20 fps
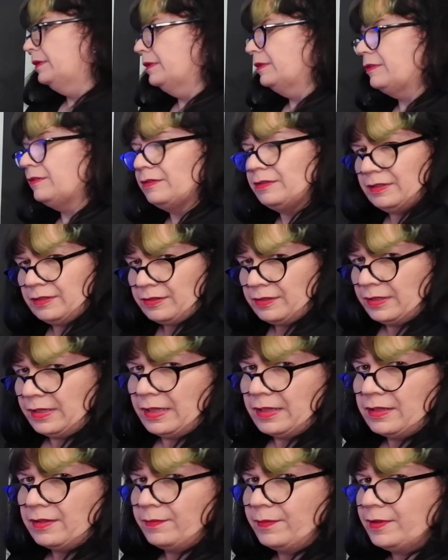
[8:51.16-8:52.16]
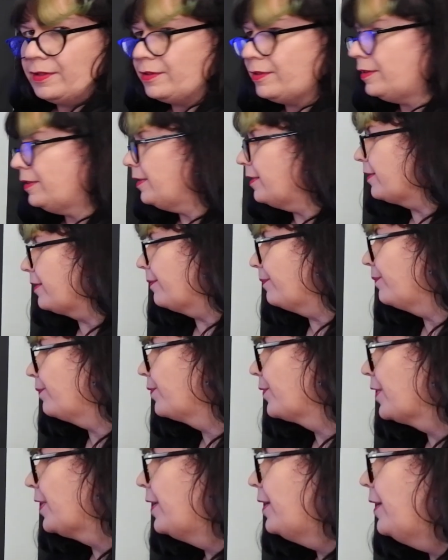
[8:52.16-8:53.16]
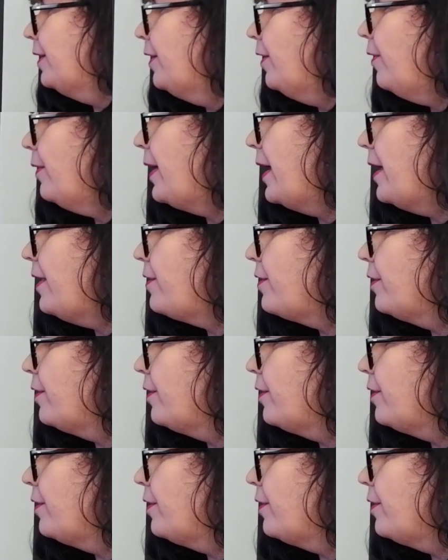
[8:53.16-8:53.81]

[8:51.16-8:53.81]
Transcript: that's an interface, isn't it? Okay,